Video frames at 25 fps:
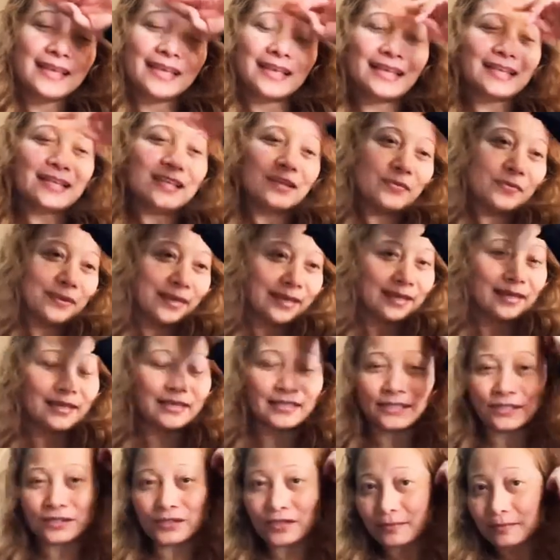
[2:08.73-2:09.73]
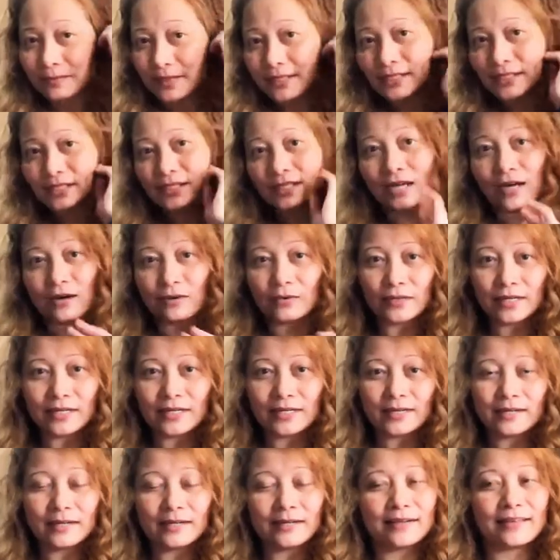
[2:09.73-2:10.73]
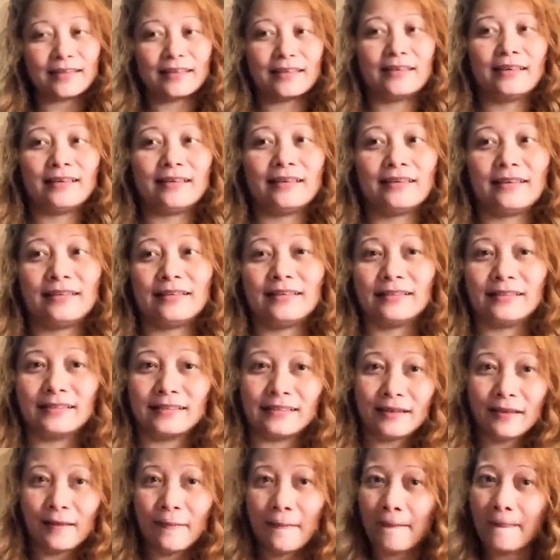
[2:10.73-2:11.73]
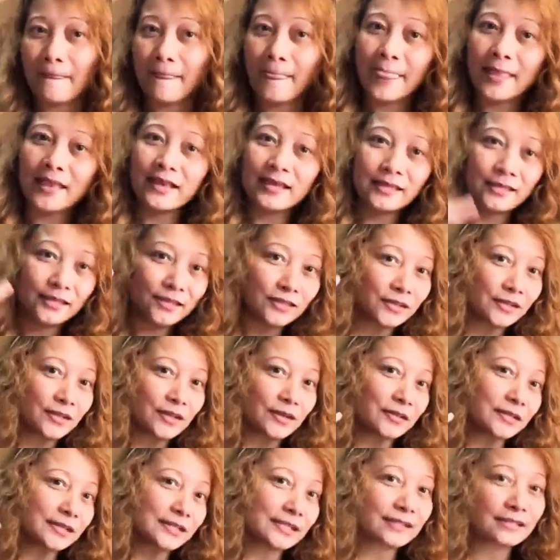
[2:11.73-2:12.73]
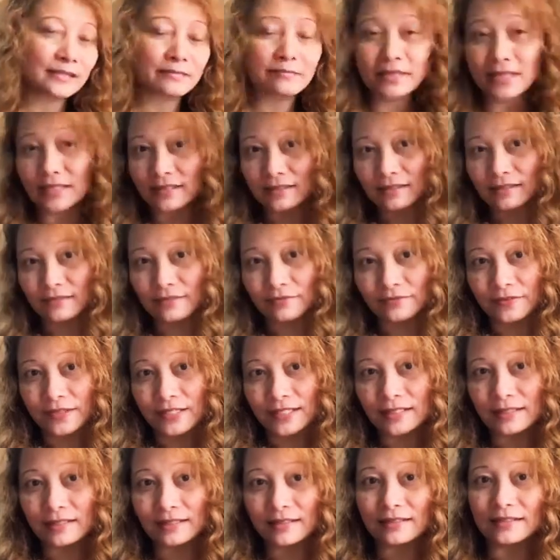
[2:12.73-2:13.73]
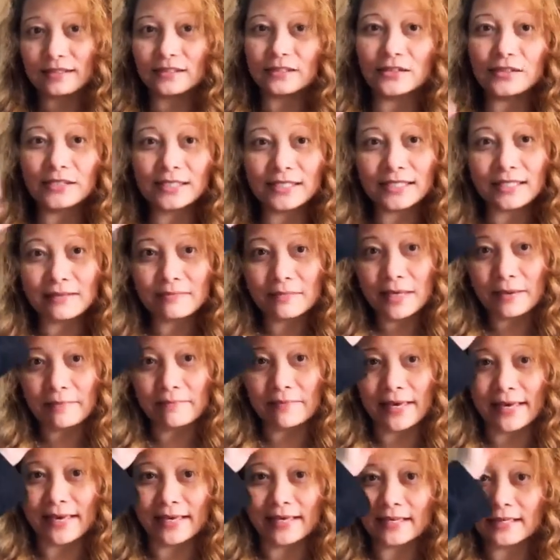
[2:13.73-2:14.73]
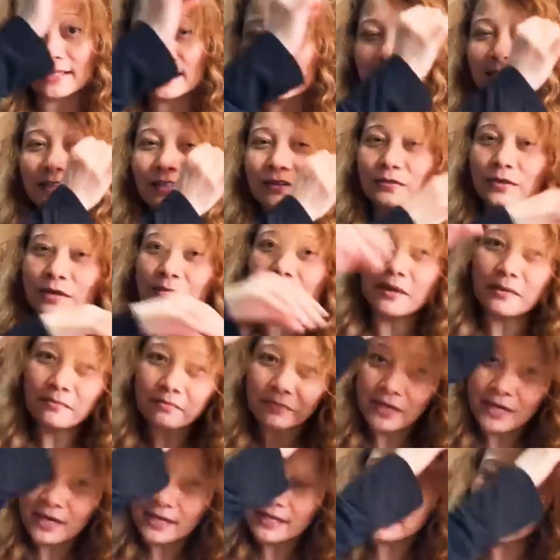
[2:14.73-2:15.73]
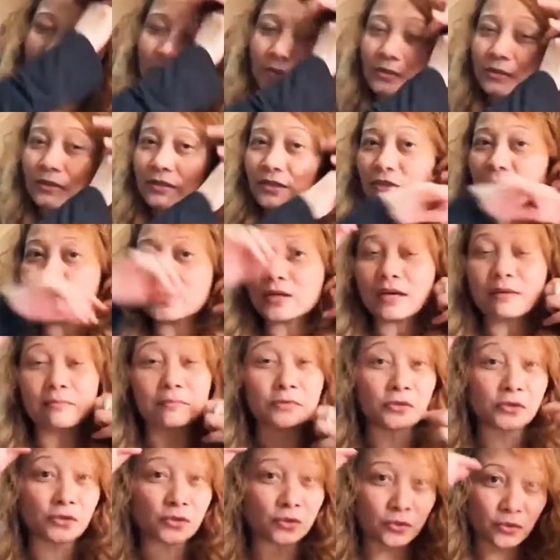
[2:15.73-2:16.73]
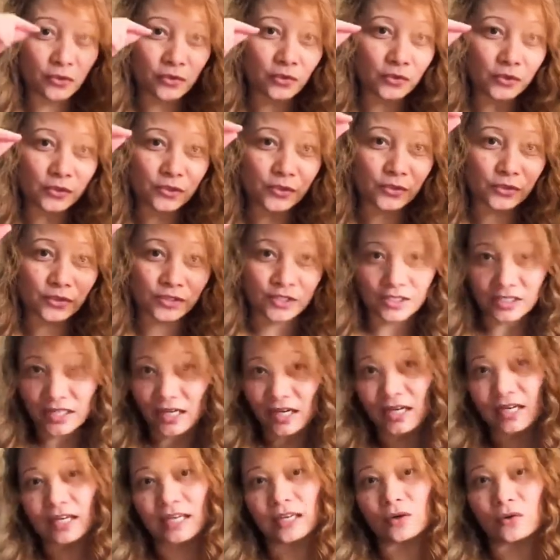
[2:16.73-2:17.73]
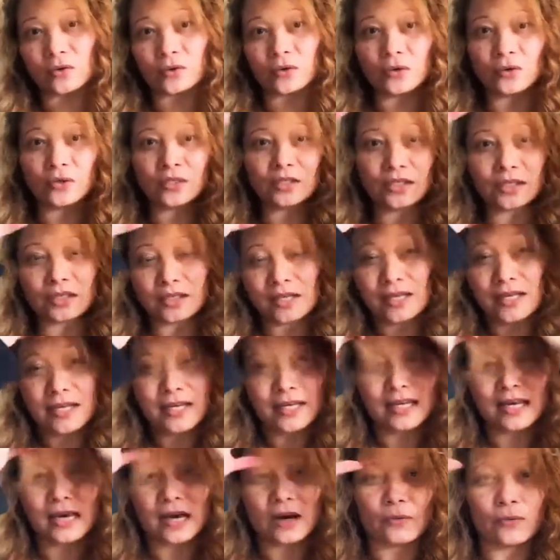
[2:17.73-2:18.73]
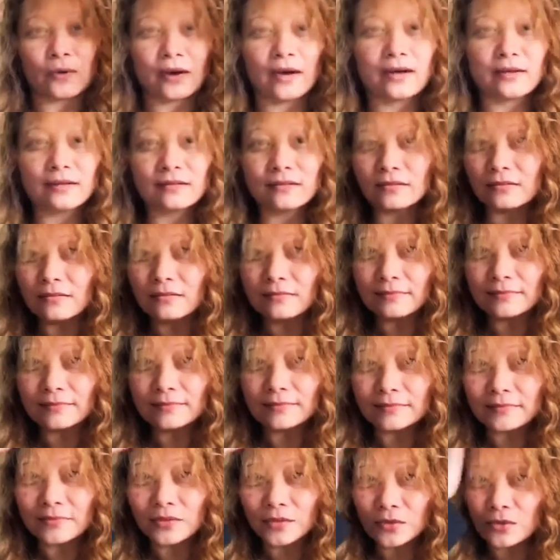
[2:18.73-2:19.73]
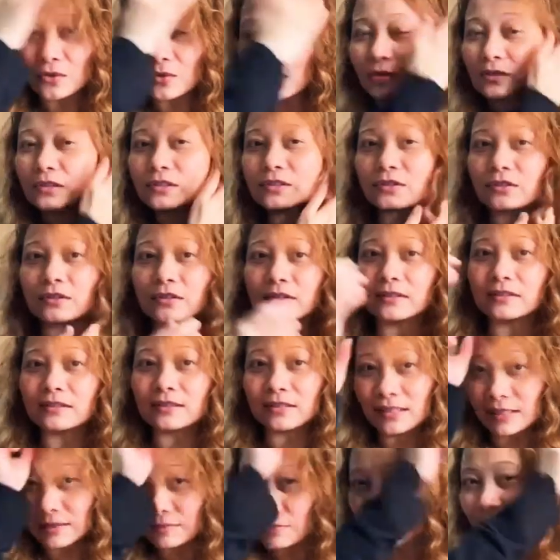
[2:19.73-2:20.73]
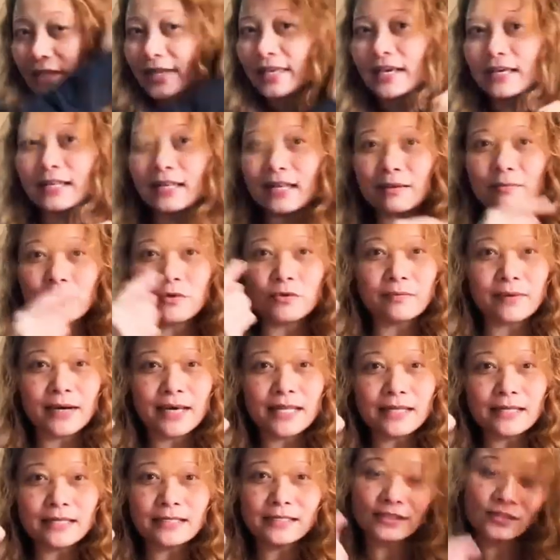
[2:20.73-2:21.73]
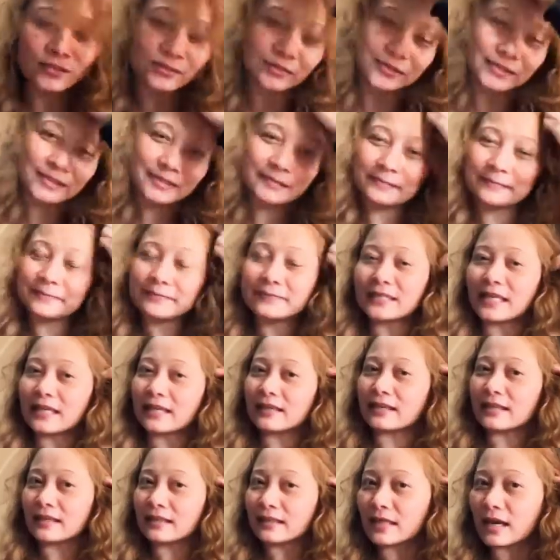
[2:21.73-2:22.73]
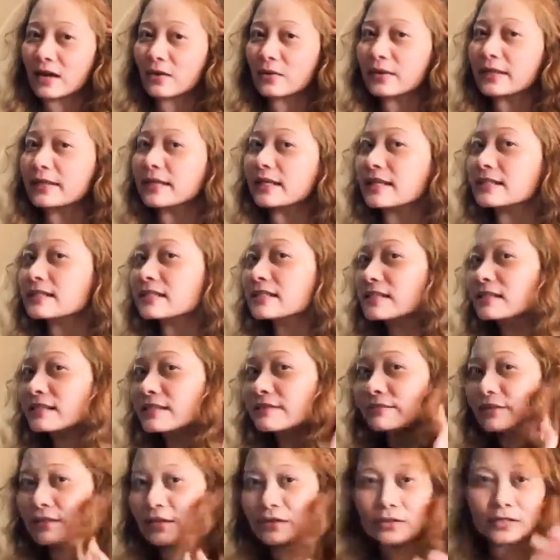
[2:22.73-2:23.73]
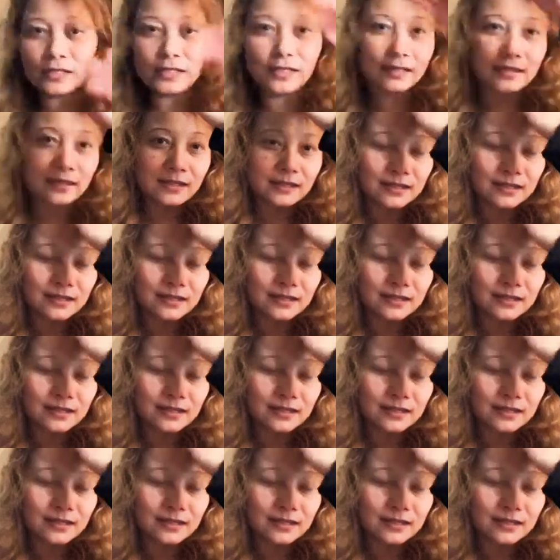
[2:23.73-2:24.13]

Anyway, I took my shower and you notice something different? Do you see my bangs? Remember I told you nga musukol jud siya kay kulot? Awa, musukol jud. Imong iana, mobalik jud. Ay katawa diha sis Viol.